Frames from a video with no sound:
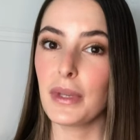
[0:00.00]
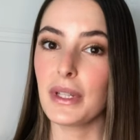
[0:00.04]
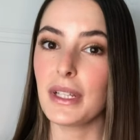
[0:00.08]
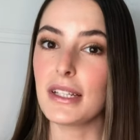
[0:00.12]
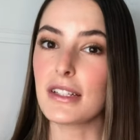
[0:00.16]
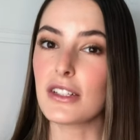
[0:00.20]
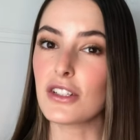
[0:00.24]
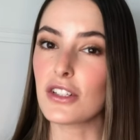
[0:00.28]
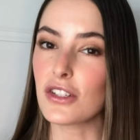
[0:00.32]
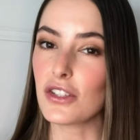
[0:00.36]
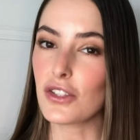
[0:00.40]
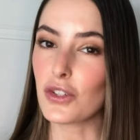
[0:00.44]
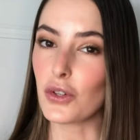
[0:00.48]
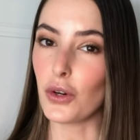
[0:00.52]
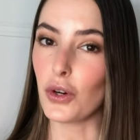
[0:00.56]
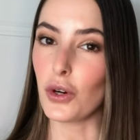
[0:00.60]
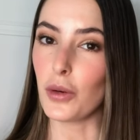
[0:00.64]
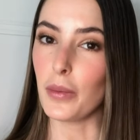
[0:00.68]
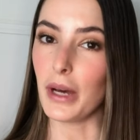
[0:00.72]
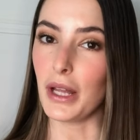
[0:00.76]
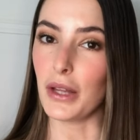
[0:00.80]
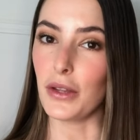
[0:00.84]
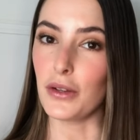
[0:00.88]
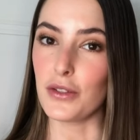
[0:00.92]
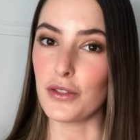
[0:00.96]
But let's just talk
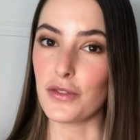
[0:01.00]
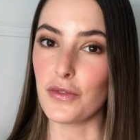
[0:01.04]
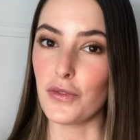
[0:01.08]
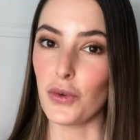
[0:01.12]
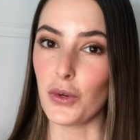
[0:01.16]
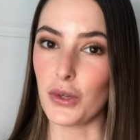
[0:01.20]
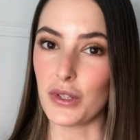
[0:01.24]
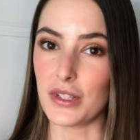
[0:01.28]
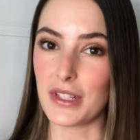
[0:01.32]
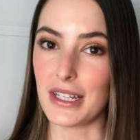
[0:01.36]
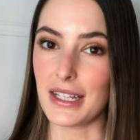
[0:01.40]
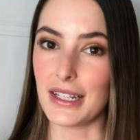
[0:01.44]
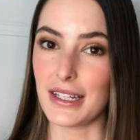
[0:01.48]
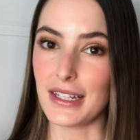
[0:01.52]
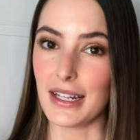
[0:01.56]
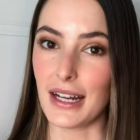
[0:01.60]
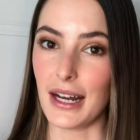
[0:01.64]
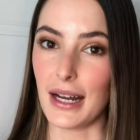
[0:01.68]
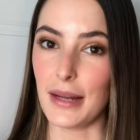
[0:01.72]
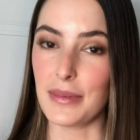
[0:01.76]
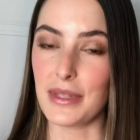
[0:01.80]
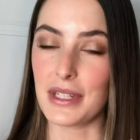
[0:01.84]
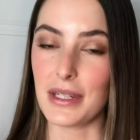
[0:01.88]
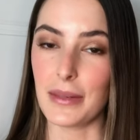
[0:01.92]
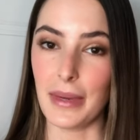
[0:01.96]
about those four skin
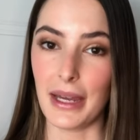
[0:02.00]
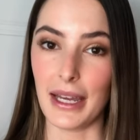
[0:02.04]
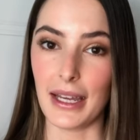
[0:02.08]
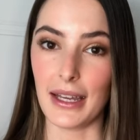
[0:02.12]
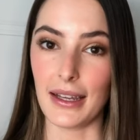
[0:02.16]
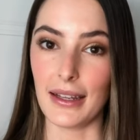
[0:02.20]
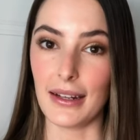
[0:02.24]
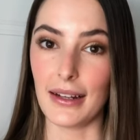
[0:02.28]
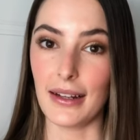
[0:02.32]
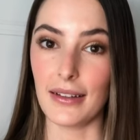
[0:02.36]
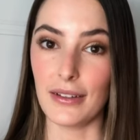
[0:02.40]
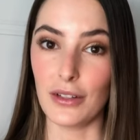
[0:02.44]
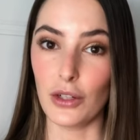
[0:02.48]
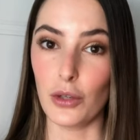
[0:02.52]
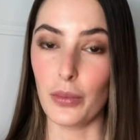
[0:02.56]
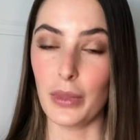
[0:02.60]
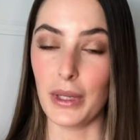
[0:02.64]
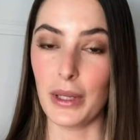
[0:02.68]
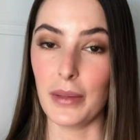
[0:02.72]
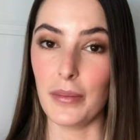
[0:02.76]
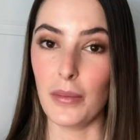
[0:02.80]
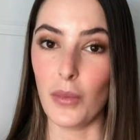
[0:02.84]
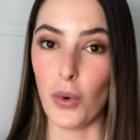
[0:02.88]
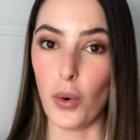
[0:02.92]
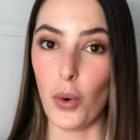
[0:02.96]
types to make it a little
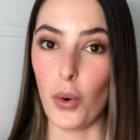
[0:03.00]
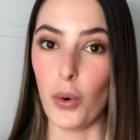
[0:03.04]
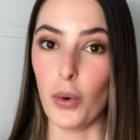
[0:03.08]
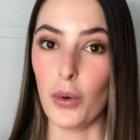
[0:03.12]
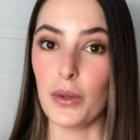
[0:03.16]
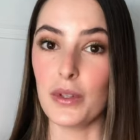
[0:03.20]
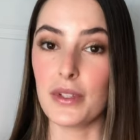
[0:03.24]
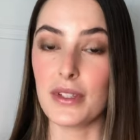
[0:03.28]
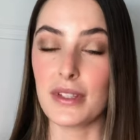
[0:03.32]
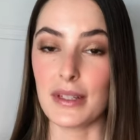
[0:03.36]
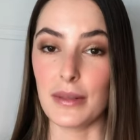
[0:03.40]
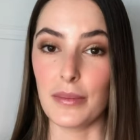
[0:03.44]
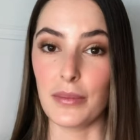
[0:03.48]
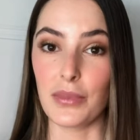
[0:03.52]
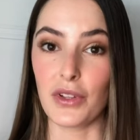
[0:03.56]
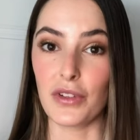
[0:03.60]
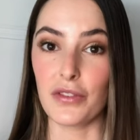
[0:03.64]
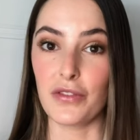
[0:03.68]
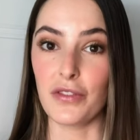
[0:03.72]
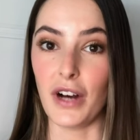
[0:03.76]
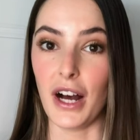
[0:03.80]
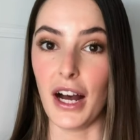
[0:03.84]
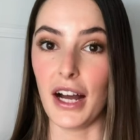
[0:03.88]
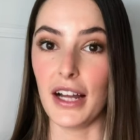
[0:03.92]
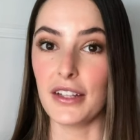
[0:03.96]
bit more
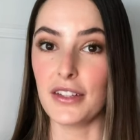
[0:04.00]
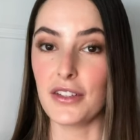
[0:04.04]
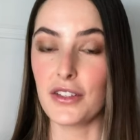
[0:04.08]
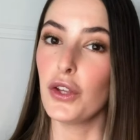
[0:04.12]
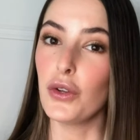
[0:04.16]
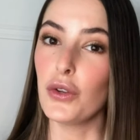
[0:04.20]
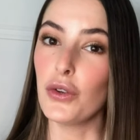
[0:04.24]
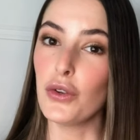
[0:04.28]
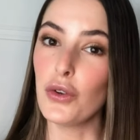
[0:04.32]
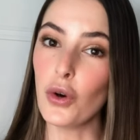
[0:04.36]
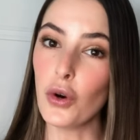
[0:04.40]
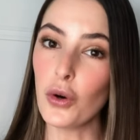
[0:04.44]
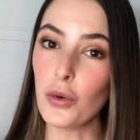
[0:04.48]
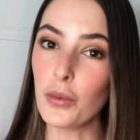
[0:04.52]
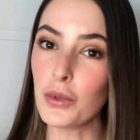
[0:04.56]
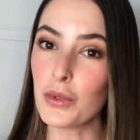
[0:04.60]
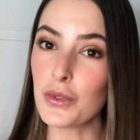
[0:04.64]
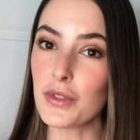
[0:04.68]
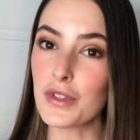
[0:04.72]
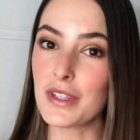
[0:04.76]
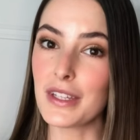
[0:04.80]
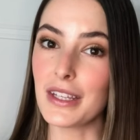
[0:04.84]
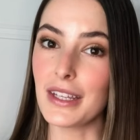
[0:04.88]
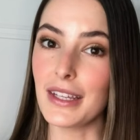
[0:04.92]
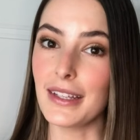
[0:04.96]
simplified. Your normal
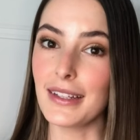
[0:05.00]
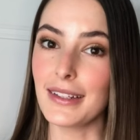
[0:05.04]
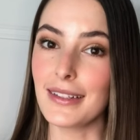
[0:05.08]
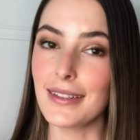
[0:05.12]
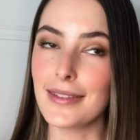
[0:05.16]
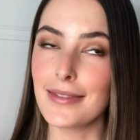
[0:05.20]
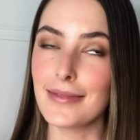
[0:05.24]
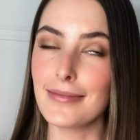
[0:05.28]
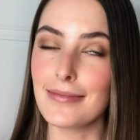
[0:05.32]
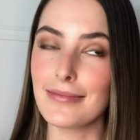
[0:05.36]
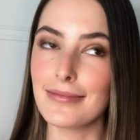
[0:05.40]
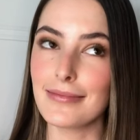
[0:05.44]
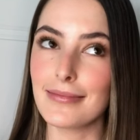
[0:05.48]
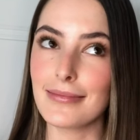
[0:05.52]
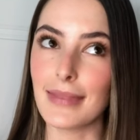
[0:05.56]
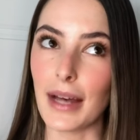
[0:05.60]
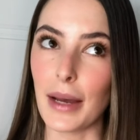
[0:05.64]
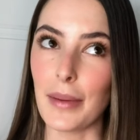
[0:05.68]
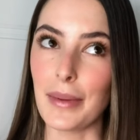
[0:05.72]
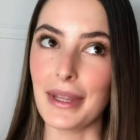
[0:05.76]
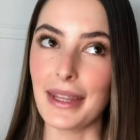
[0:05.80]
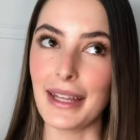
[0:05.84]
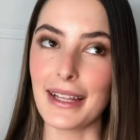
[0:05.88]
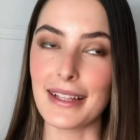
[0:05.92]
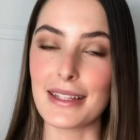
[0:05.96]
skin, I
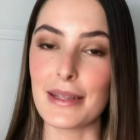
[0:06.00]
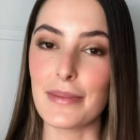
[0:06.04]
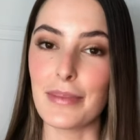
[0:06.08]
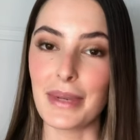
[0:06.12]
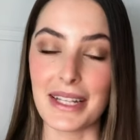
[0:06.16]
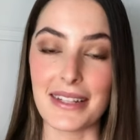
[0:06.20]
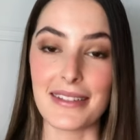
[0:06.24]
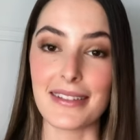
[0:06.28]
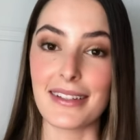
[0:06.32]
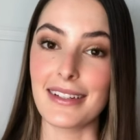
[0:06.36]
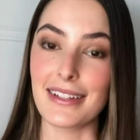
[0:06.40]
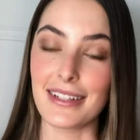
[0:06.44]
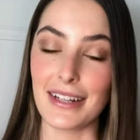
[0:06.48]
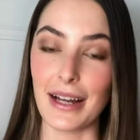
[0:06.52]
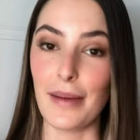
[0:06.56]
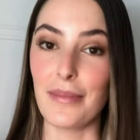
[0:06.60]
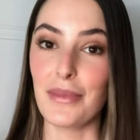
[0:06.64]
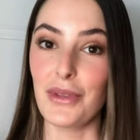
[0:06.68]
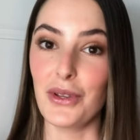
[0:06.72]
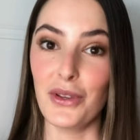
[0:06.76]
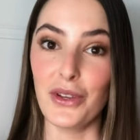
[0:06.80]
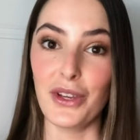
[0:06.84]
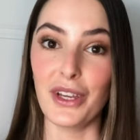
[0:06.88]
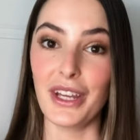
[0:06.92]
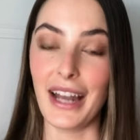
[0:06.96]
mean, that's the best skin type
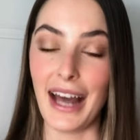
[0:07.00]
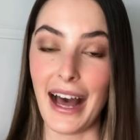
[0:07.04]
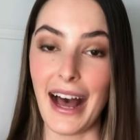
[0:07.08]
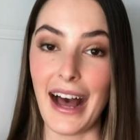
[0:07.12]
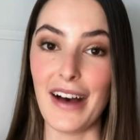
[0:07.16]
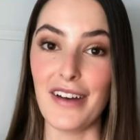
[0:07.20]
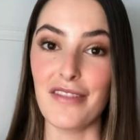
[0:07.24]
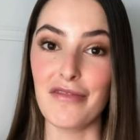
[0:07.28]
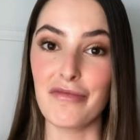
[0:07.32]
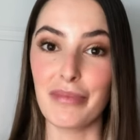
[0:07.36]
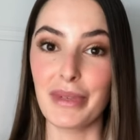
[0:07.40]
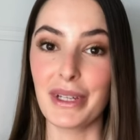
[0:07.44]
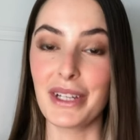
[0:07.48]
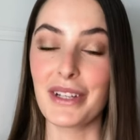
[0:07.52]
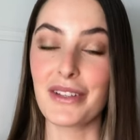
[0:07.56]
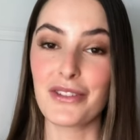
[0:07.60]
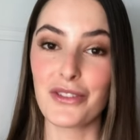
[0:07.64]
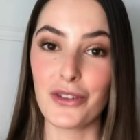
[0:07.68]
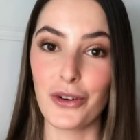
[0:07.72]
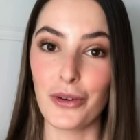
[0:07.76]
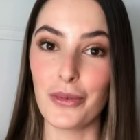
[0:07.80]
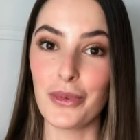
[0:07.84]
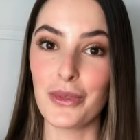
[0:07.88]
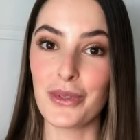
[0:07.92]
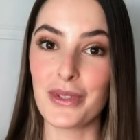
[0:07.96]
that you can have because
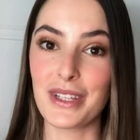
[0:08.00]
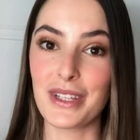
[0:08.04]
normal